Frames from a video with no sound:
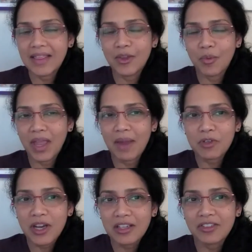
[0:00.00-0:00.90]
the way I'm
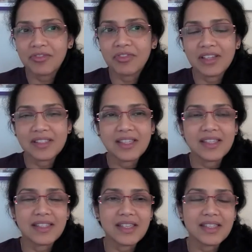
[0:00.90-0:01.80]
trying to phrase
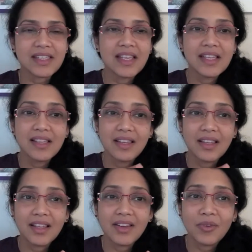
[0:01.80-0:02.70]
this is
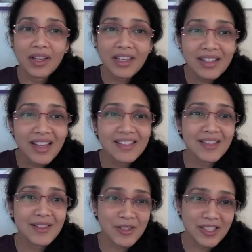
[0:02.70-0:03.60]

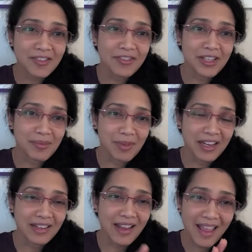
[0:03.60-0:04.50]
recognizing the suffering
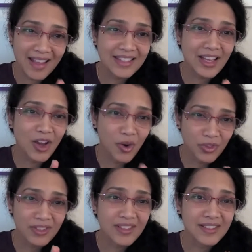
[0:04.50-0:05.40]
mind as,
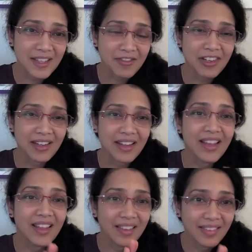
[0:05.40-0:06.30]
oh, this is suffering.
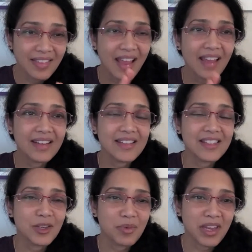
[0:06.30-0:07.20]
That is
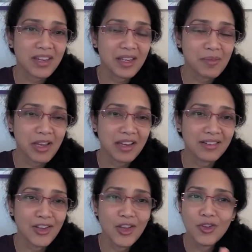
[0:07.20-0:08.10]
the awakening
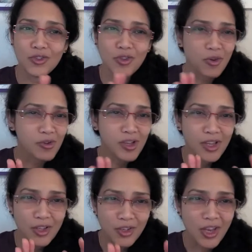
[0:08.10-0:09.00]
mind. So
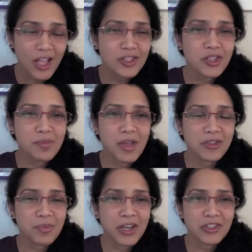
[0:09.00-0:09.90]
not so
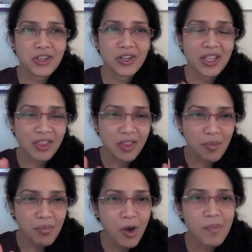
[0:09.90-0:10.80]
much pressure. The
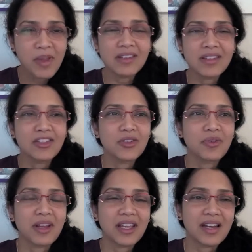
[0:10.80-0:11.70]
moment that you
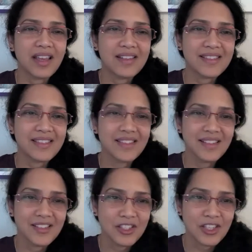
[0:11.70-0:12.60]
recognize
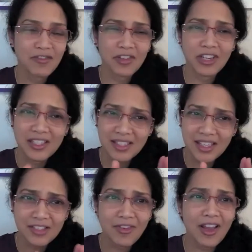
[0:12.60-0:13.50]
suffering
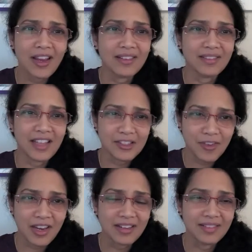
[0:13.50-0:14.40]
is fine. That's
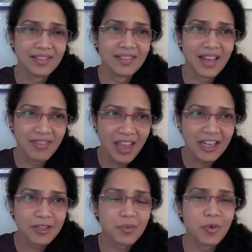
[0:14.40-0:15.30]
fine. At
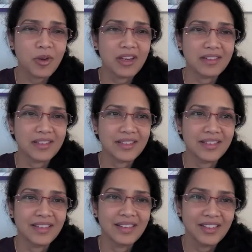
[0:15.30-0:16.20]
that point,
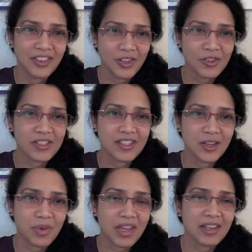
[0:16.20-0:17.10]
there is the
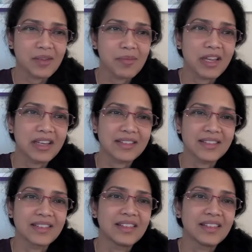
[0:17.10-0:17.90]
awakening mind.